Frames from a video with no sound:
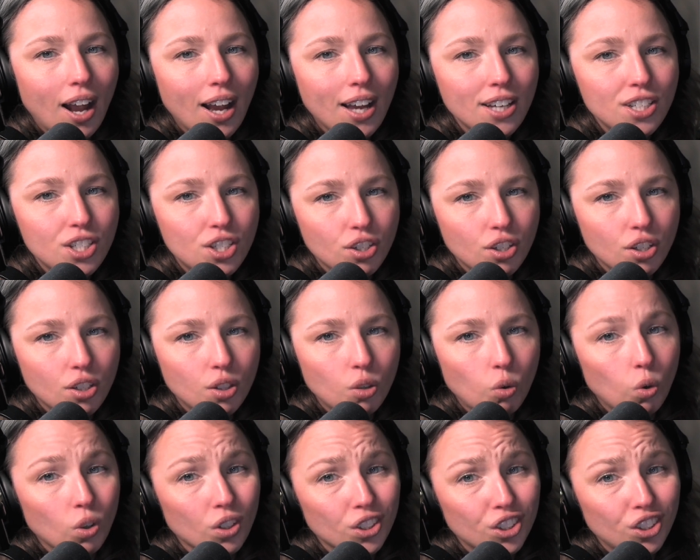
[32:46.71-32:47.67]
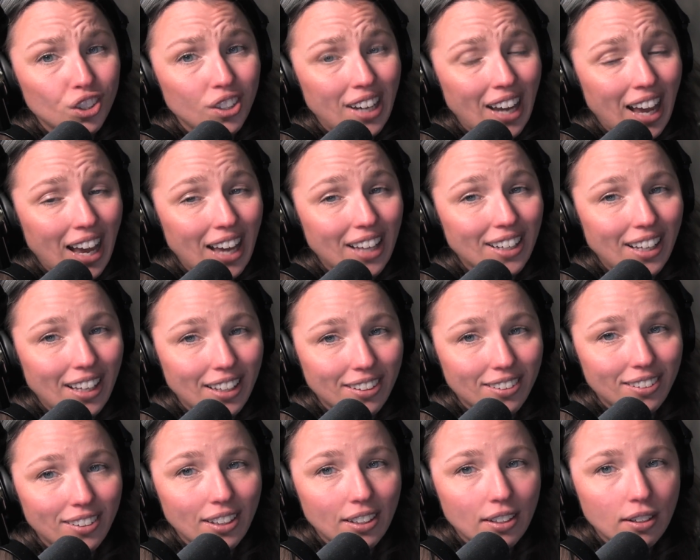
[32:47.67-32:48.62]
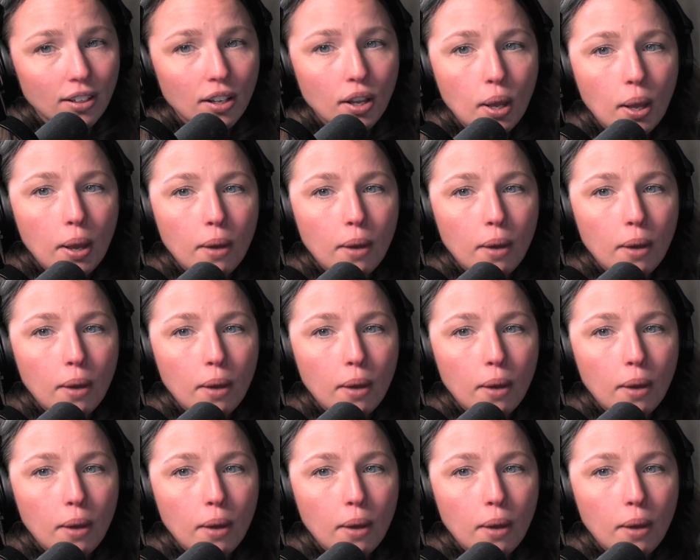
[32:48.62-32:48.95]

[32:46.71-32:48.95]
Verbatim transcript: I should or should not handle it.